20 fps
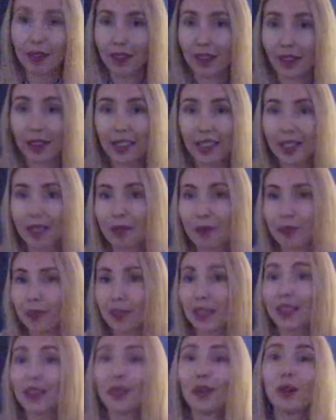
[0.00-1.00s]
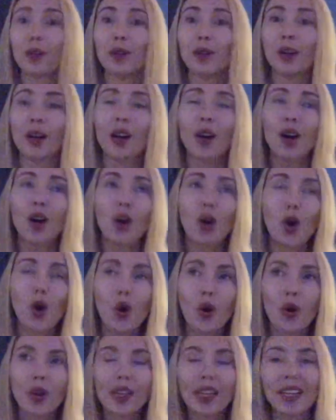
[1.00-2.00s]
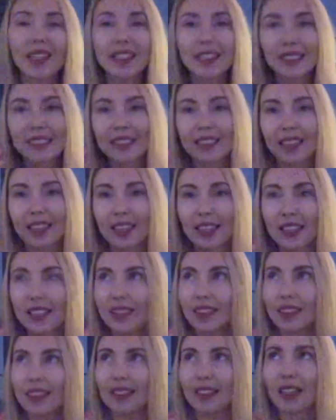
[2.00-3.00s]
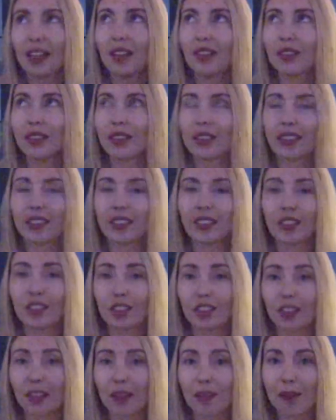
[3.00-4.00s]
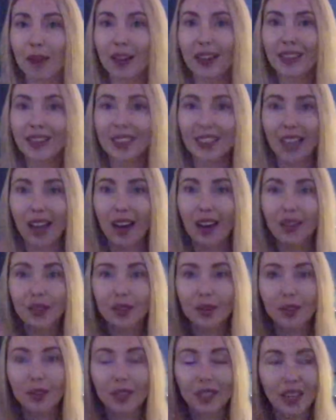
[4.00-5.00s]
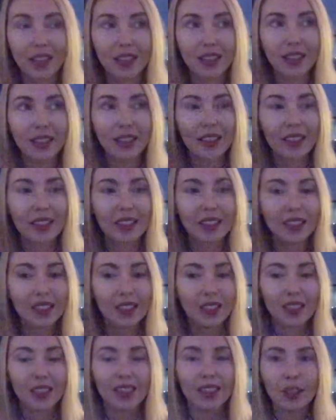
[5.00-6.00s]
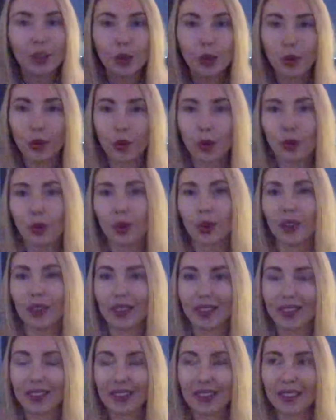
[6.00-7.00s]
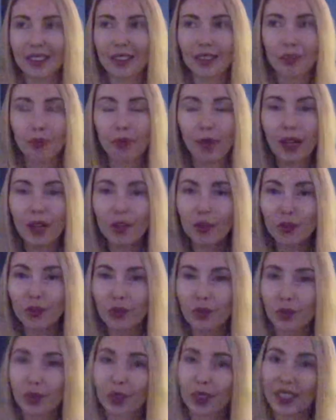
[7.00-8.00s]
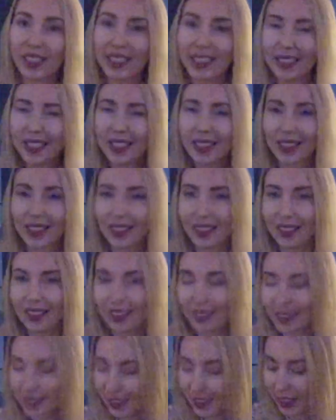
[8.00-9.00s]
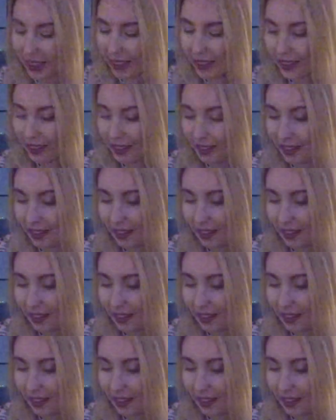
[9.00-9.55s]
the alarm may go on, and it's crazy sound. It's such like bad sound. You can't like, oof, it's painful for the ears, insane.